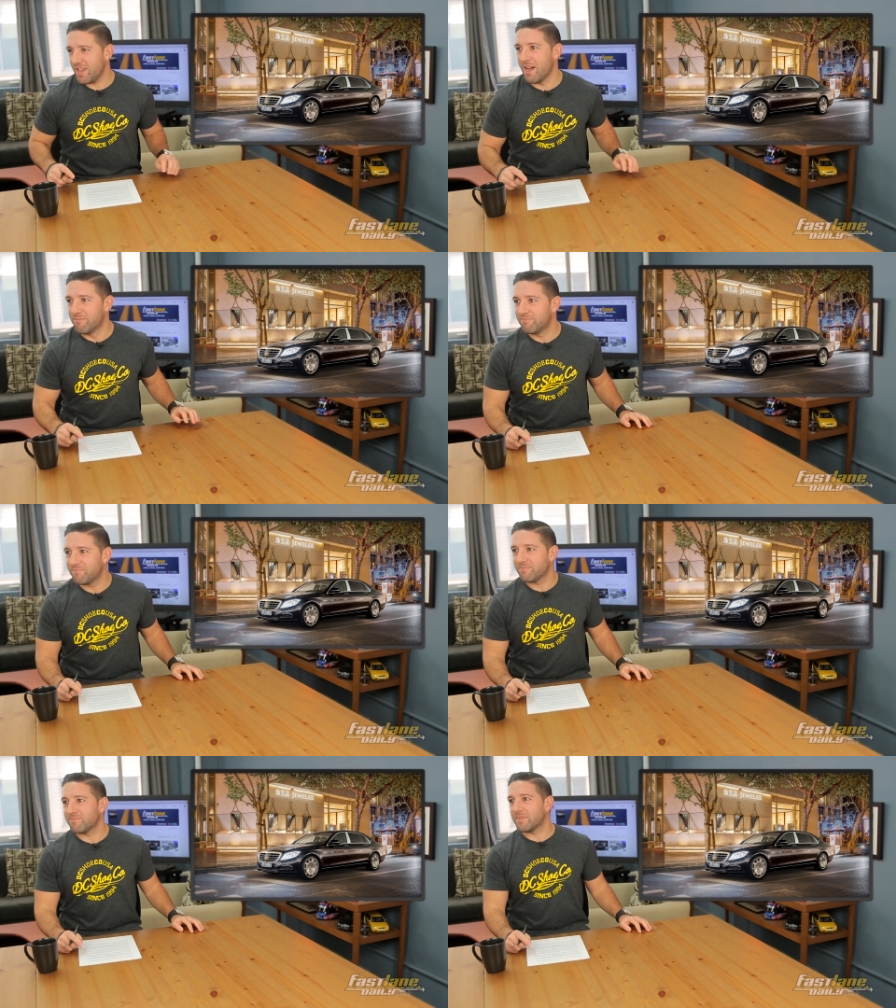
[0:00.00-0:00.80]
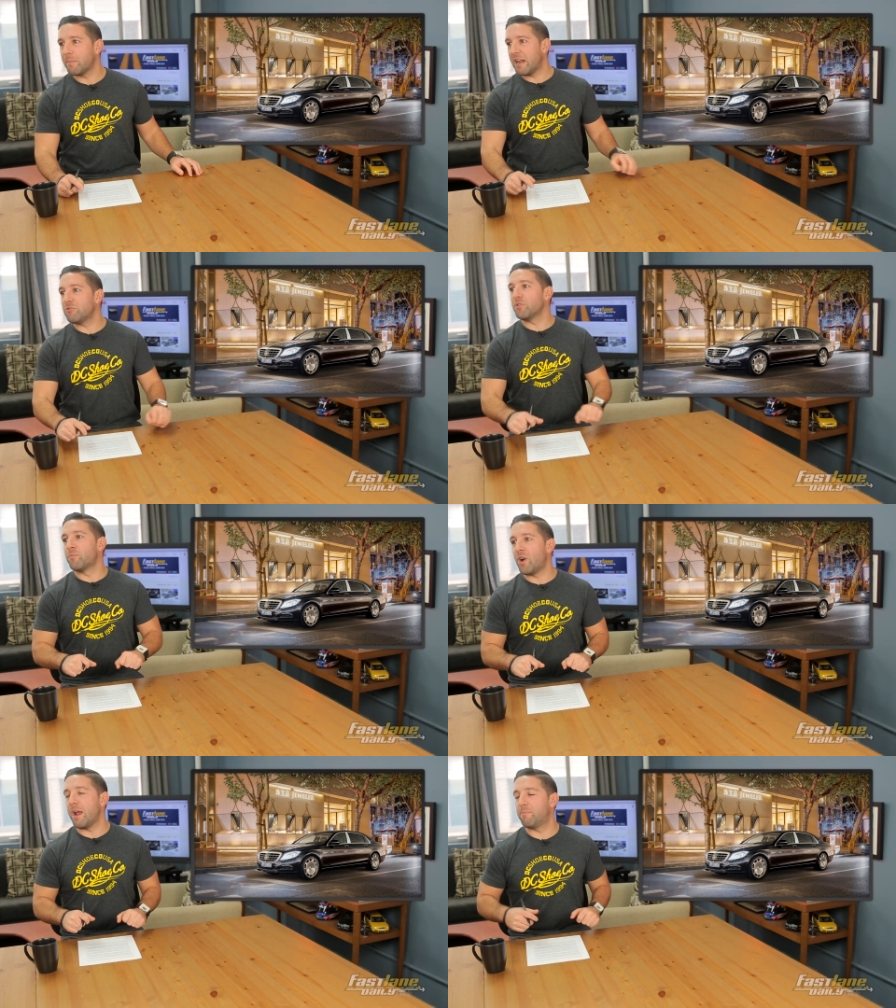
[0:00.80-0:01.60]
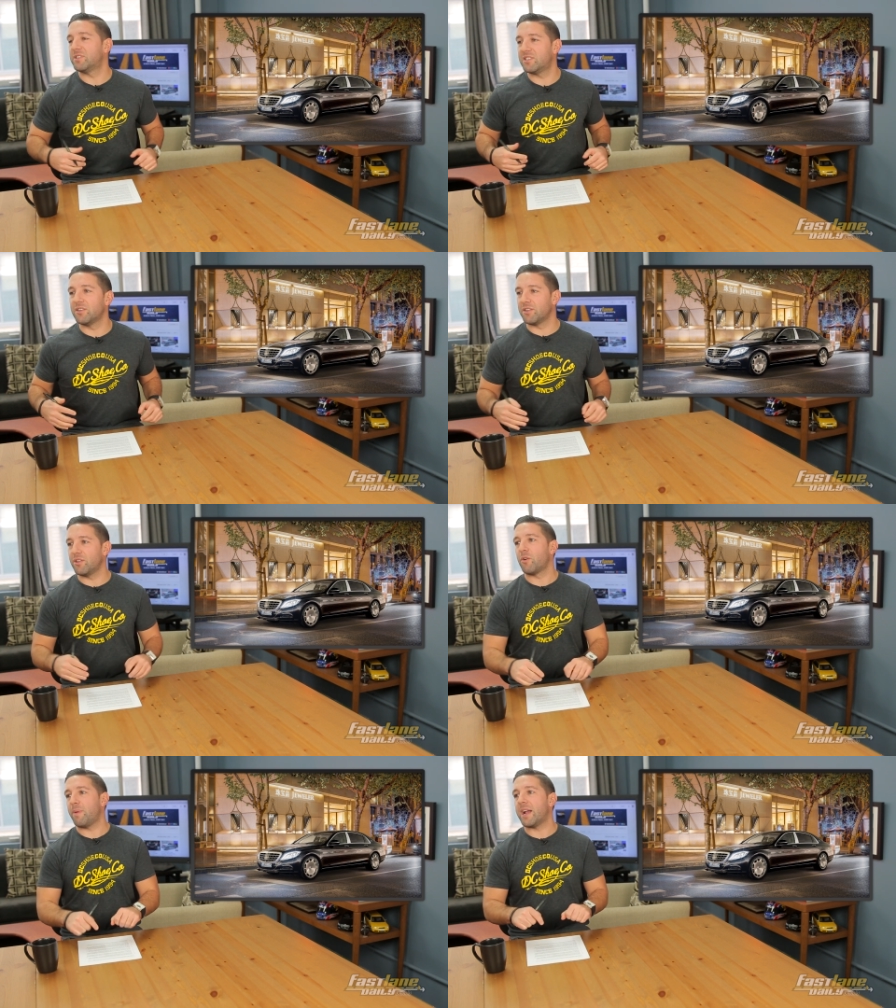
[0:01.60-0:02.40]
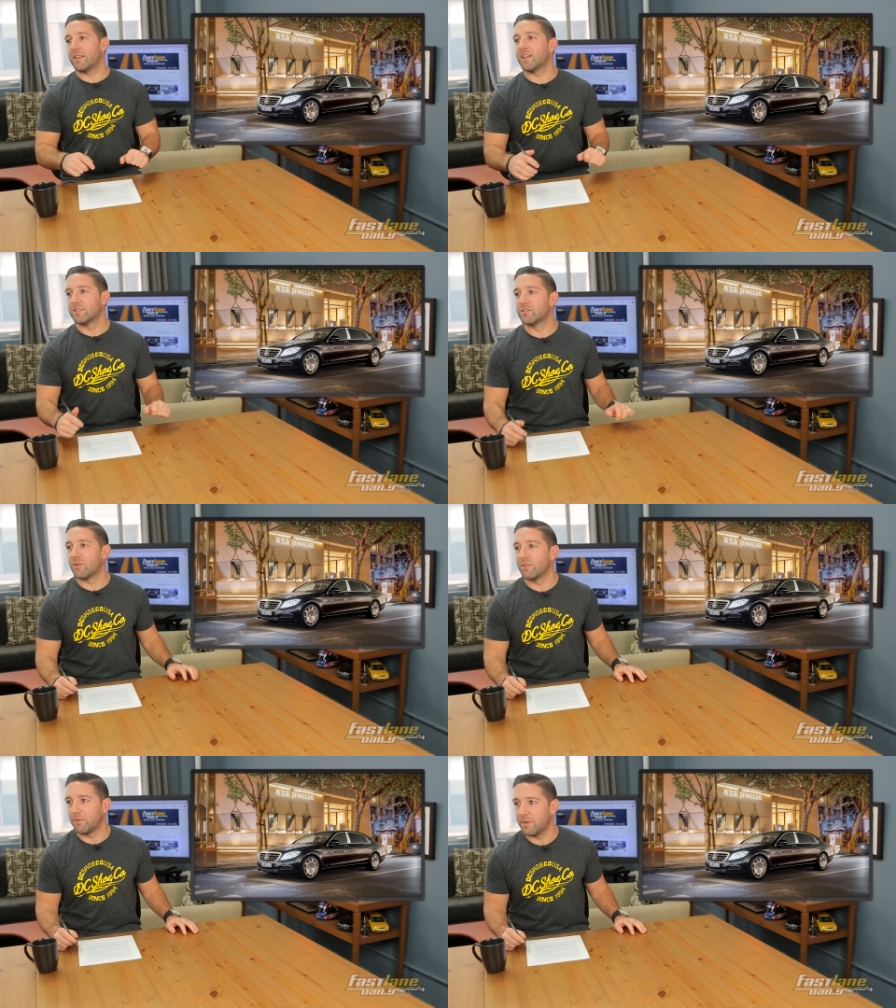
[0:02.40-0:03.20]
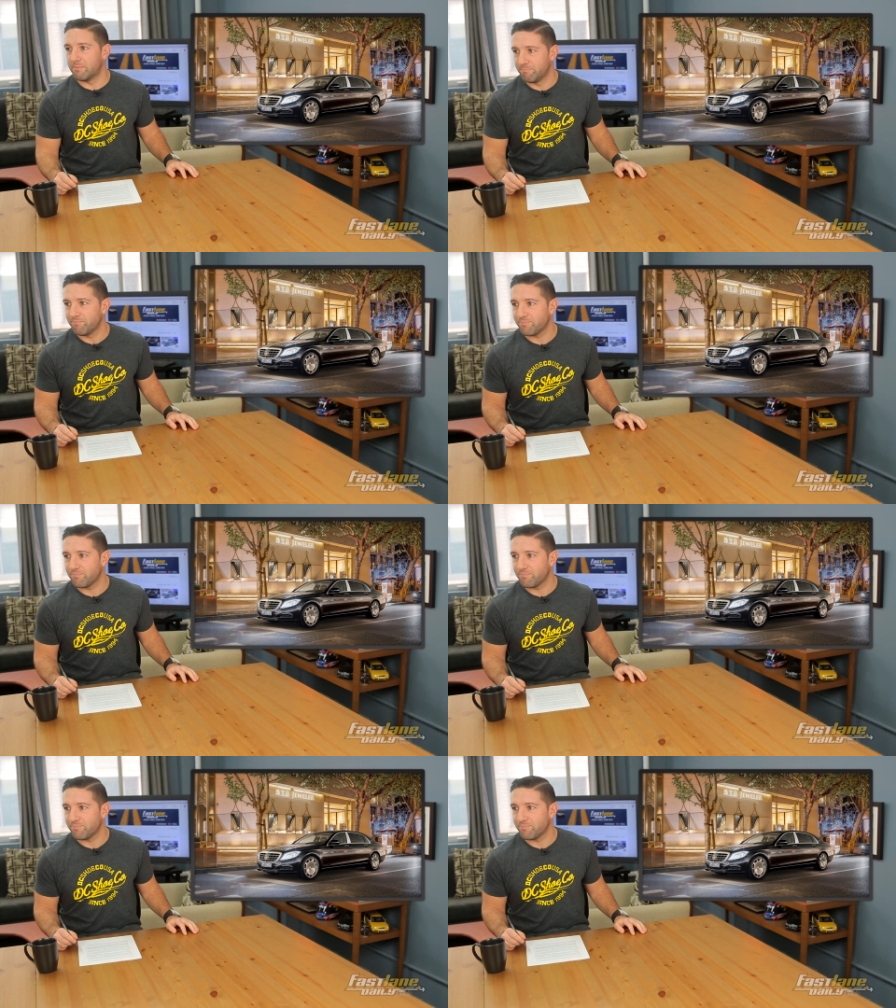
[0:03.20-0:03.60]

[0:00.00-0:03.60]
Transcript: Yeah. I mean, I do them right, but still, your lower back can get sore a little bit.